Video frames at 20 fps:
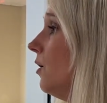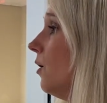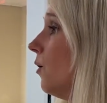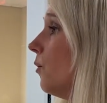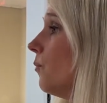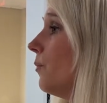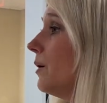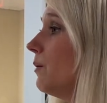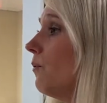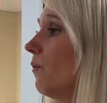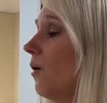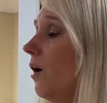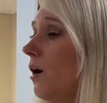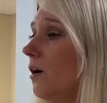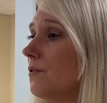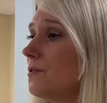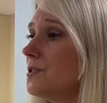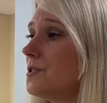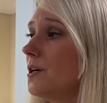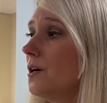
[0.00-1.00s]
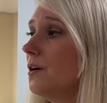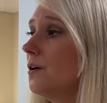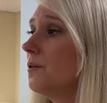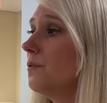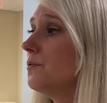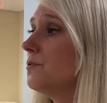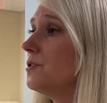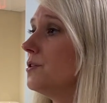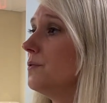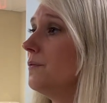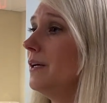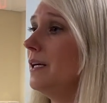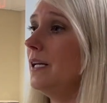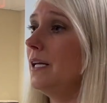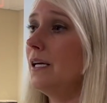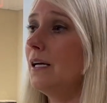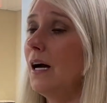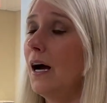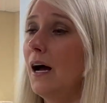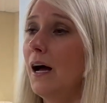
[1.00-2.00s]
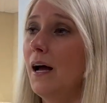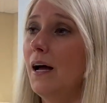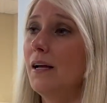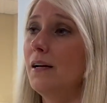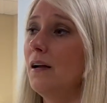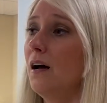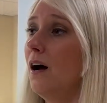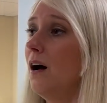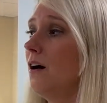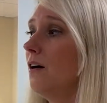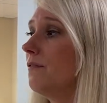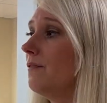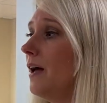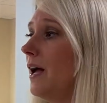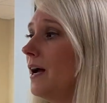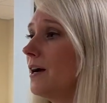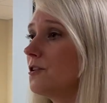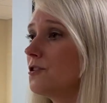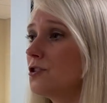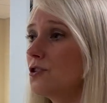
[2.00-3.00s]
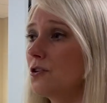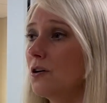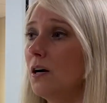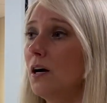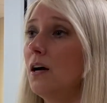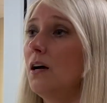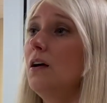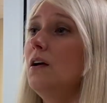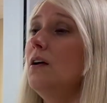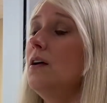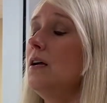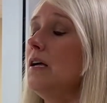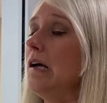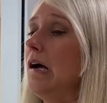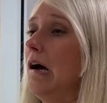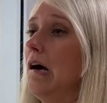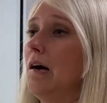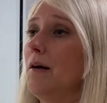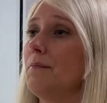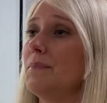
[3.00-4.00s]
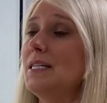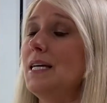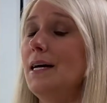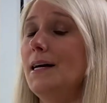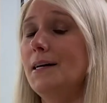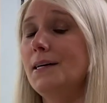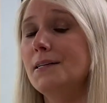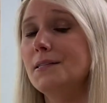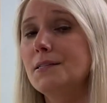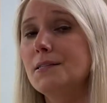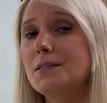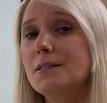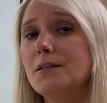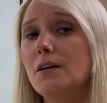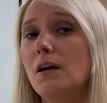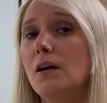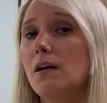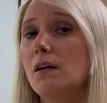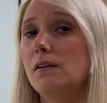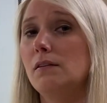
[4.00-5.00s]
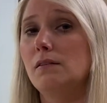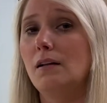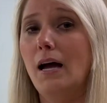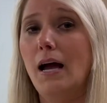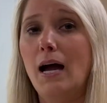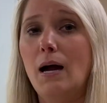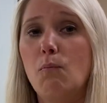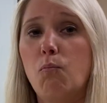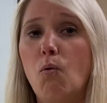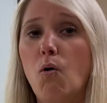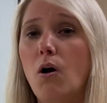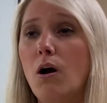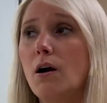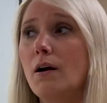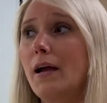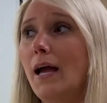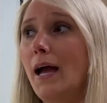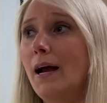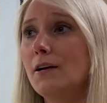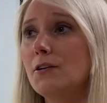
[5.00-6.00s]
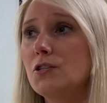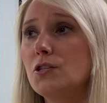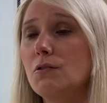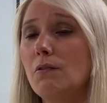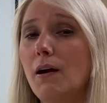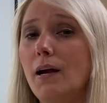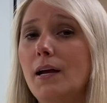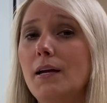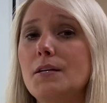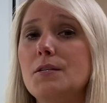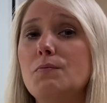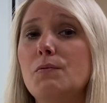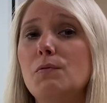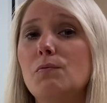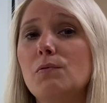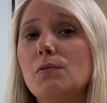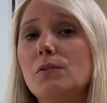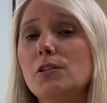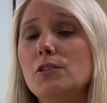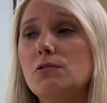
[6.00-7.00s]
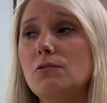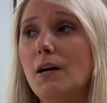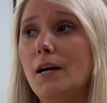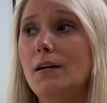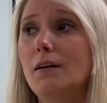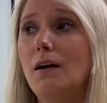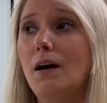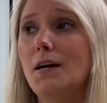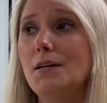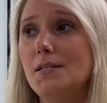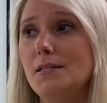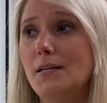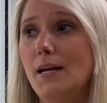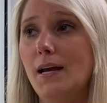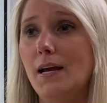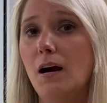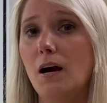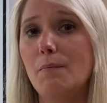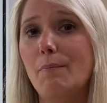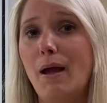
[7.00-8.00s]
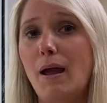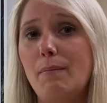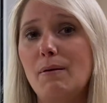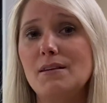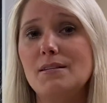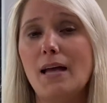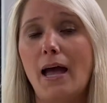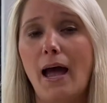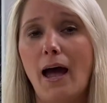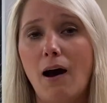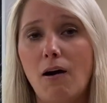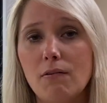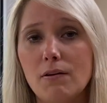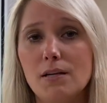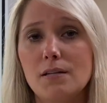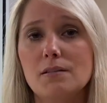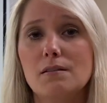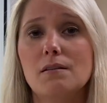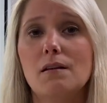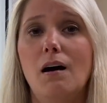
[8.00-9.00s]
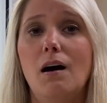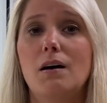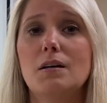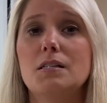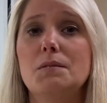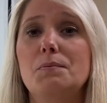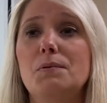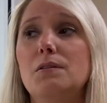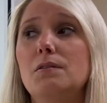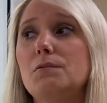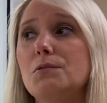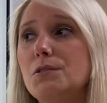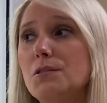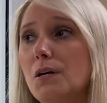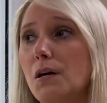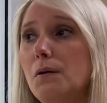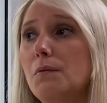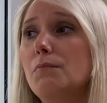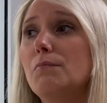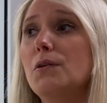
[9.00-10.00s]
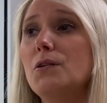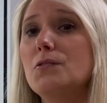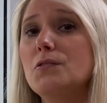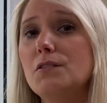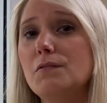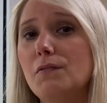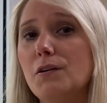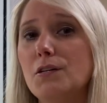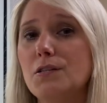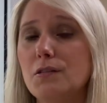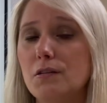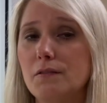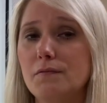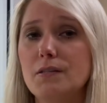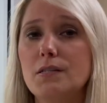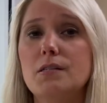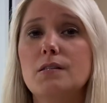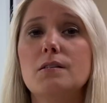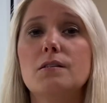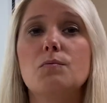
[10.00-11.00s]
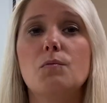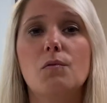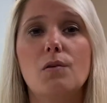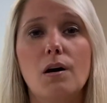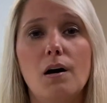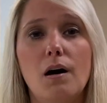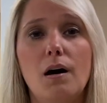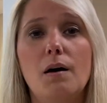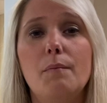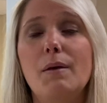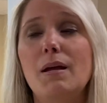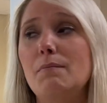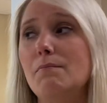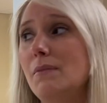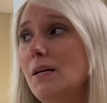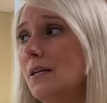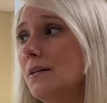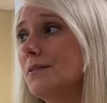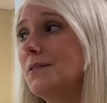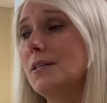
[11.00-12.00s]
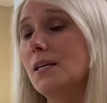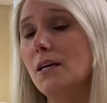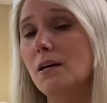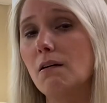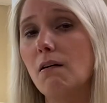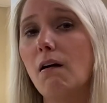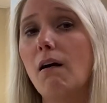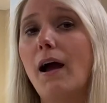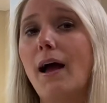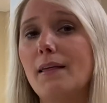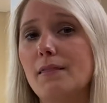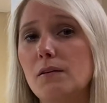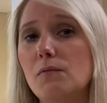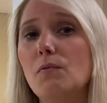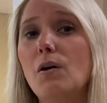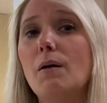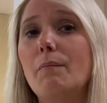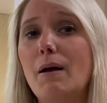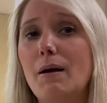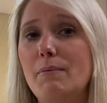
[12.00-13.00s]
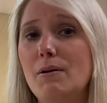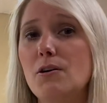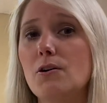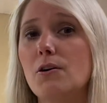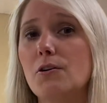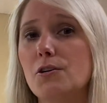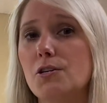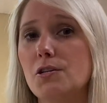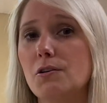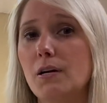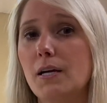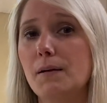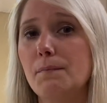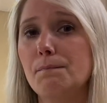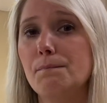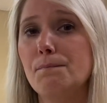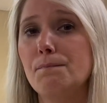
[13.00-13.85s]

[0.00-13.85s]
We will also do any kind of extra tests, lab work, x-rays. We really try not to take our babies out into the hospital, so most of our services will come and meet us here at the Well Baby Nursery.